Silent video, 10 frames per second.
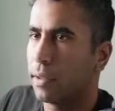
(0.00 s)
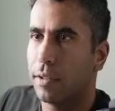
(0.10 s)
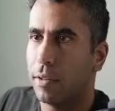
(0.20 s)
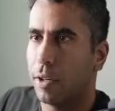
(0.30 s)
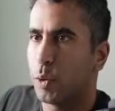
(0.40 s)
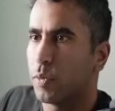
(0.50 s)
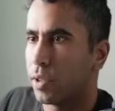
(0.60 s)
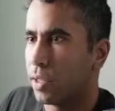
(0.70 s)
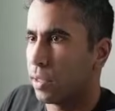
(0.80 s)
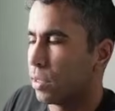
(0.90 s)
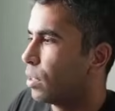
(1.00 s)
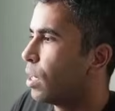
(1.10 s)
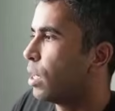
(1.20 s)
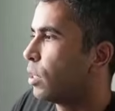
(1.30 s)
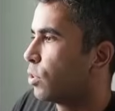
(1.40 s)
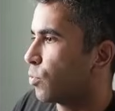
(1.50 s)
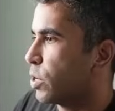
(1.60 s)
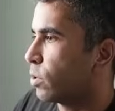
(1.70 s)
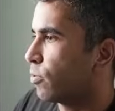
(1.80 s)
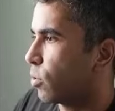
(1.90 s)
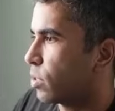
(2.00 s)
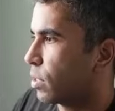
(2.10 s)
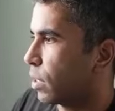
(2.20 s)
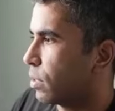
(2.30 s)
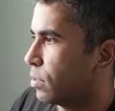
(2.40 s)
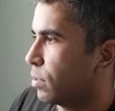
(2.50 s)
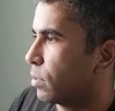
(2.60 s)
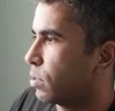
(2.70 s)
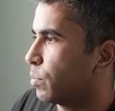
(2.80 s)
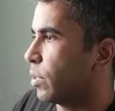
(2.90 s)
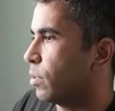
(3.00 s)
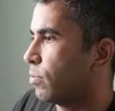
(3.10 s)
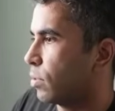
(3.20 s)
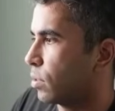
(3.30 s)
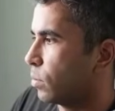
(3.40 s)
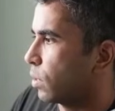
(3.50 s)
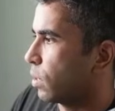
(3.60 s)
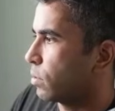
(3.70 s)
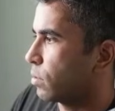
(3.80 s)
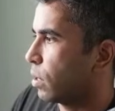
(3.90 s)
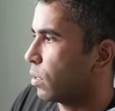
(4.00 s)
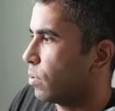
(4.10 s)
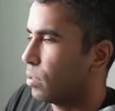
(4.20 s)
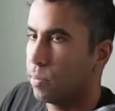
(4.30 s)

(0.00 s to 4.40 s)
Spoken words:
So hopefully the 3 or 4 seconds it just played for will not strike me.